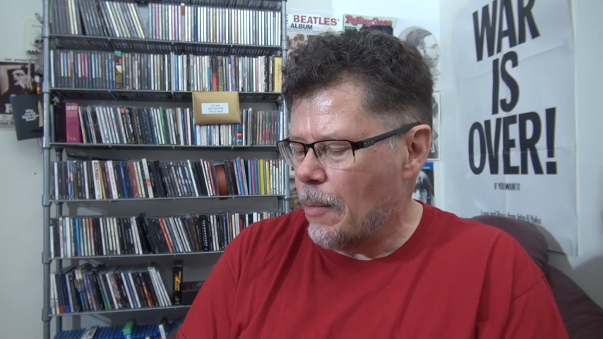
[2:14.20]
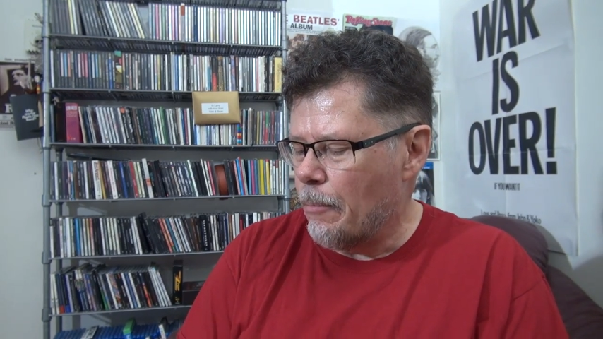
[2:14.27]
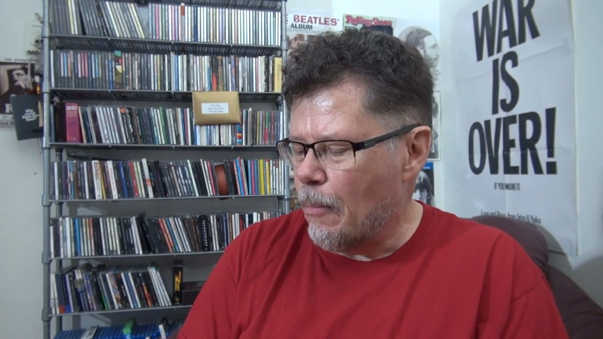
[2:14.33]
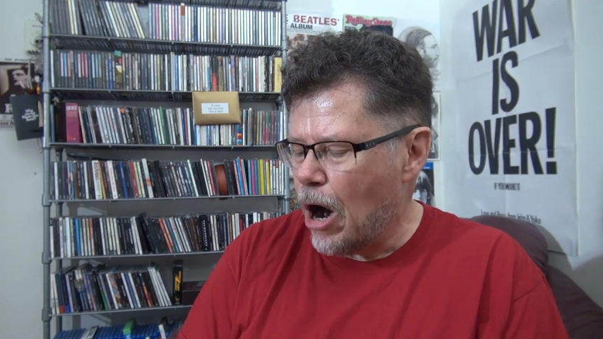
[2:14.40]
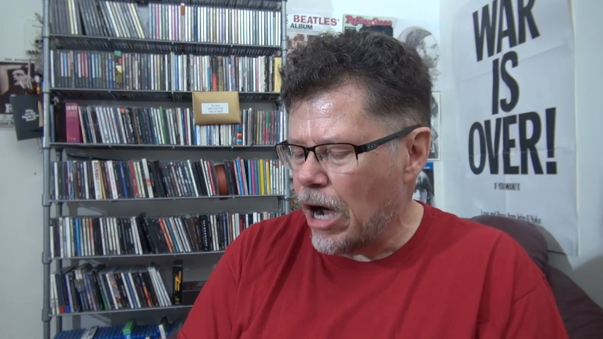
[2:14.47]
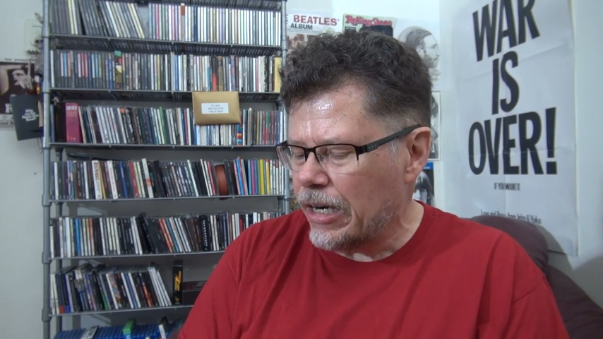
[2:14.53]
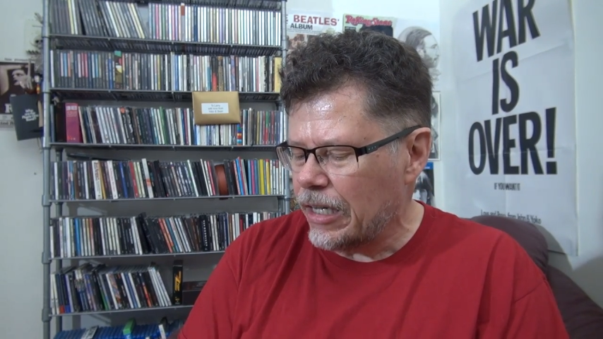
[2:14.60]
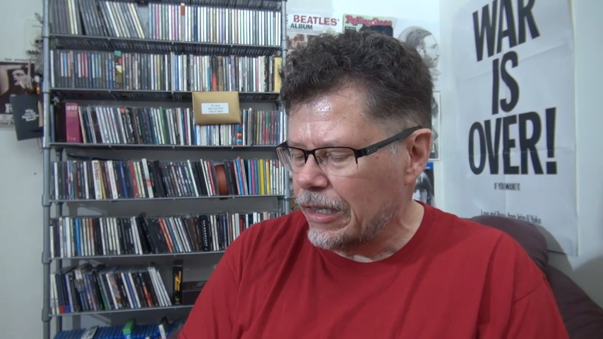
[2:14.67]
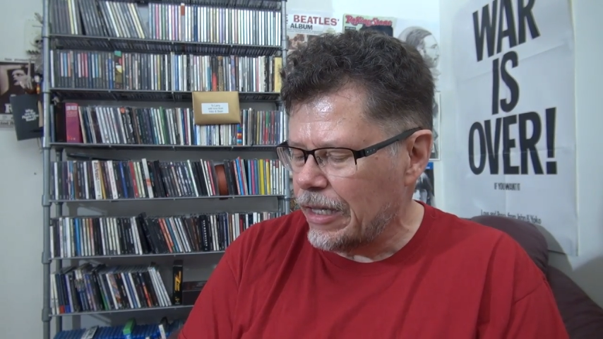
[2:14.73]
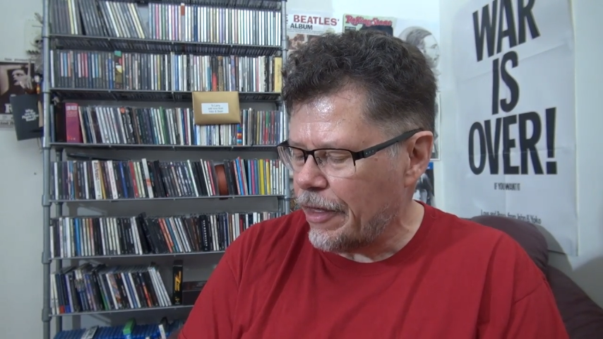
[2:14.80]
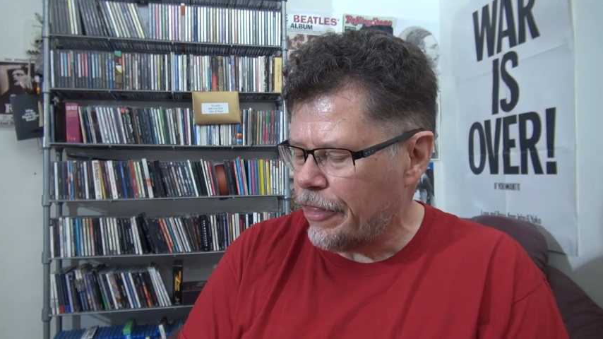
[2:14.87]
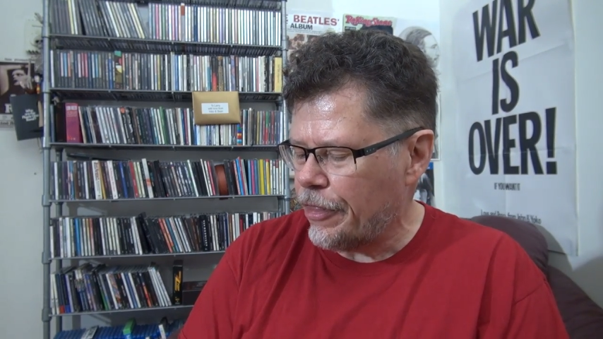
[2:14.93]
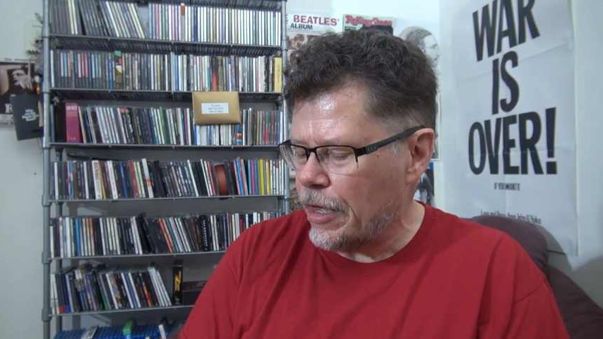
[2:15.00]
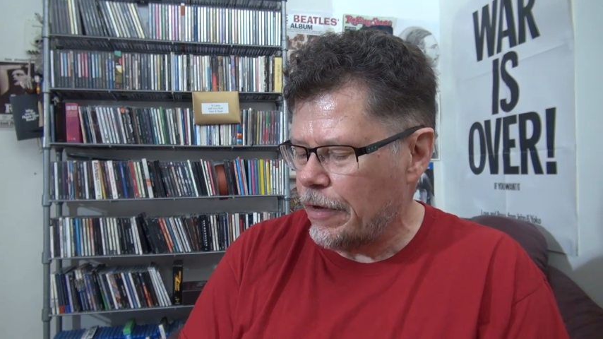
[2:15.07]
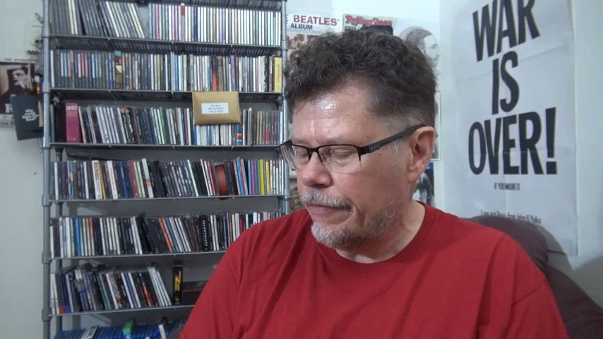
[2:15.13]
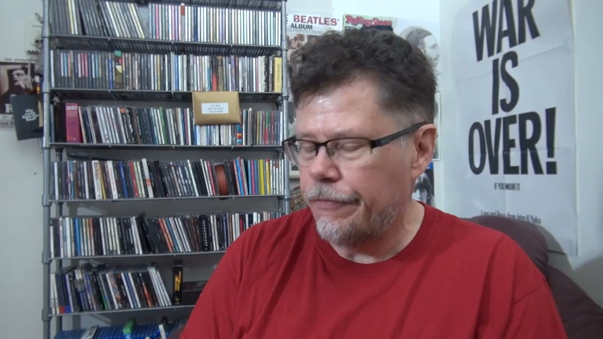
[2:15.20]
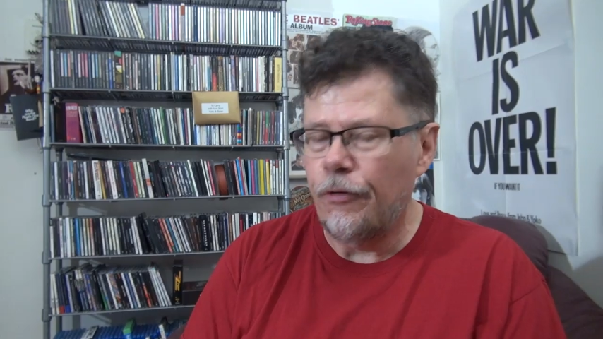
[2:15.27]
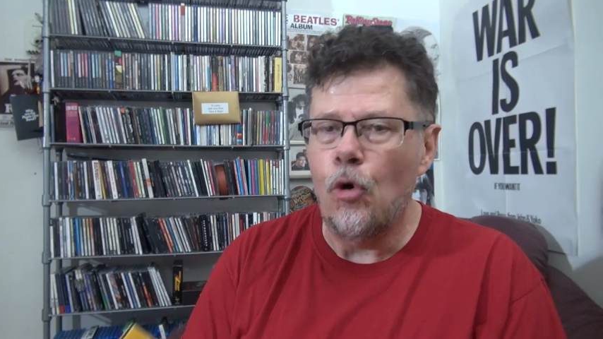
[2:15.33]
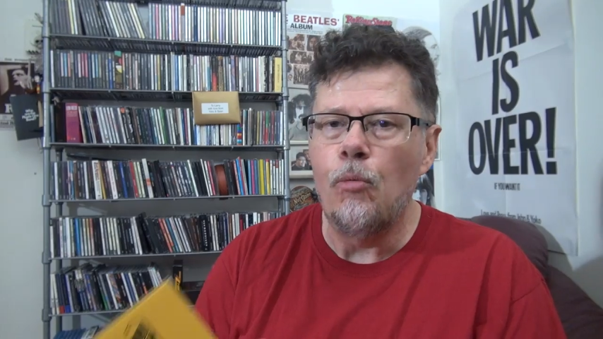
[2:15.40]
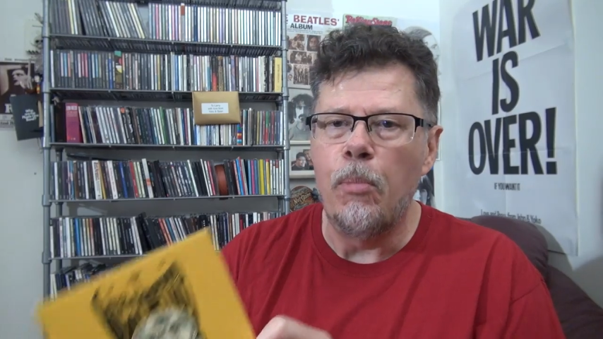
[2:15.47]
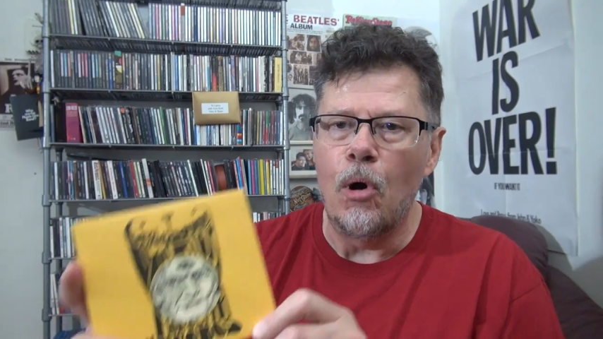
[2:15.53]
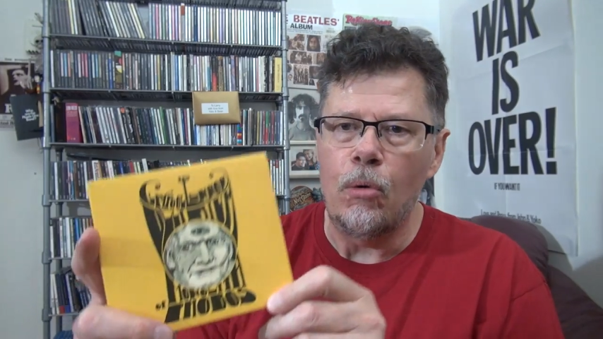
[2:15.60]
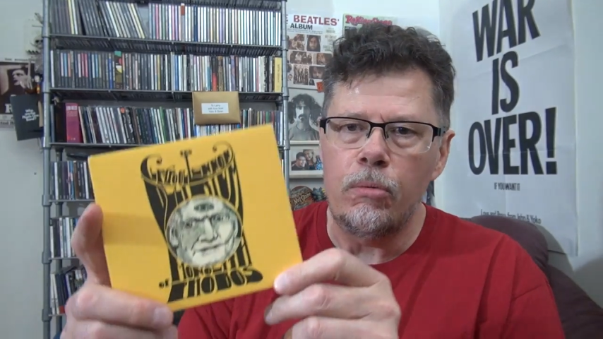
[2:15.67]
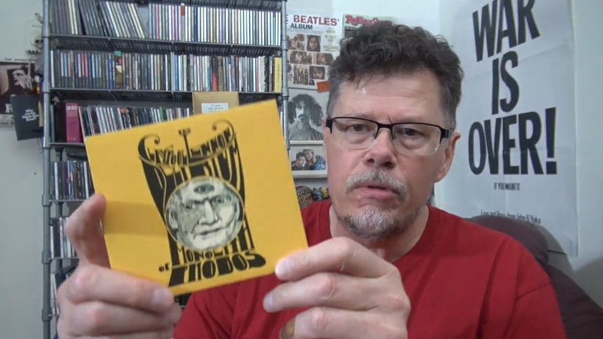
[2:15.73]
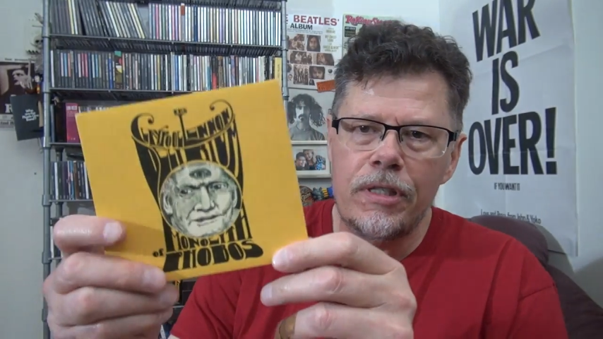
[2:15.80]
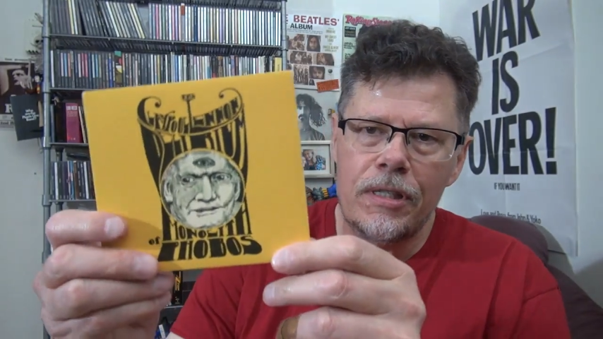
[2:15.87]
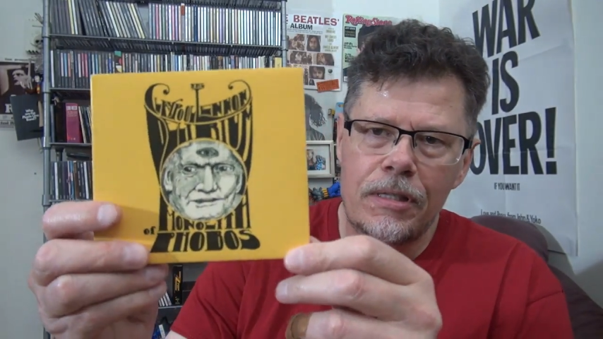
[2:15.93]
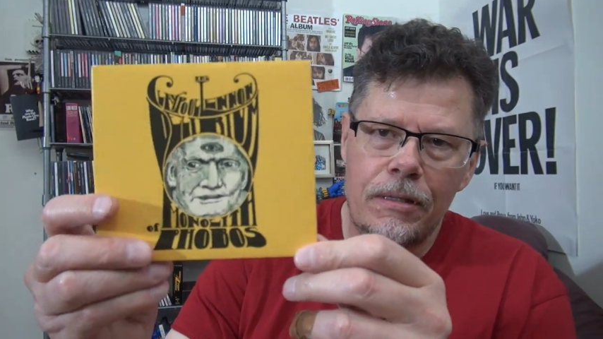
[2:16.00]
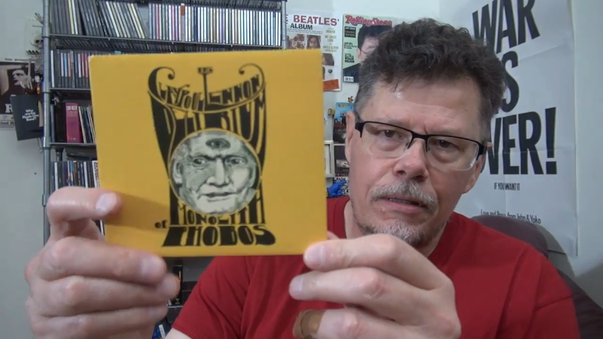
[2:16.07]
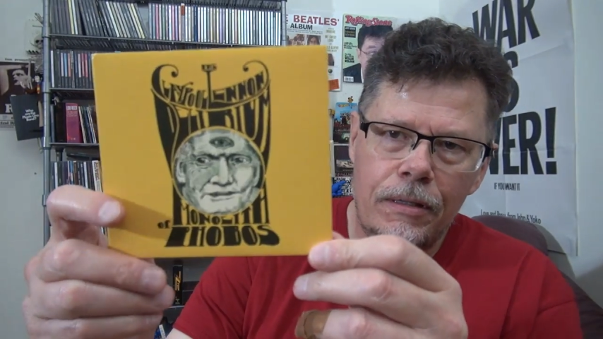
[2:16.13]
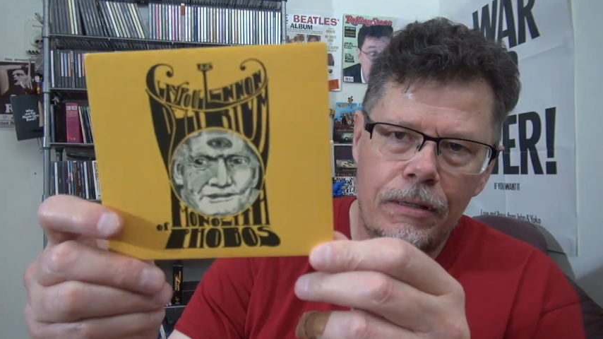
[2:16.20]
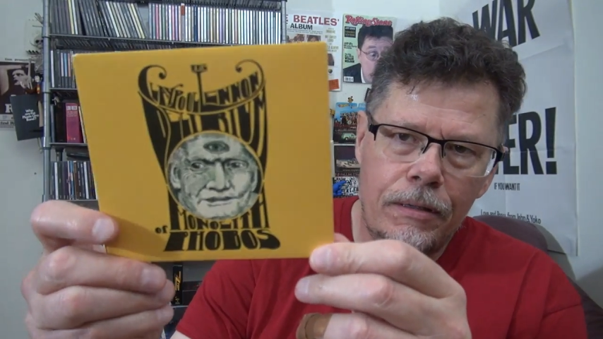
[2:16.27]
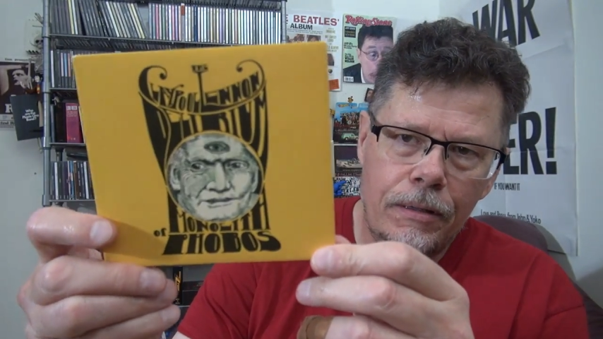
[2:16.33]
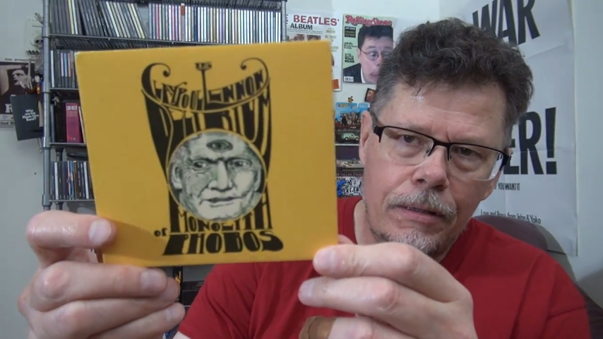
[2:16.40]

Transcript: Monolith Phobos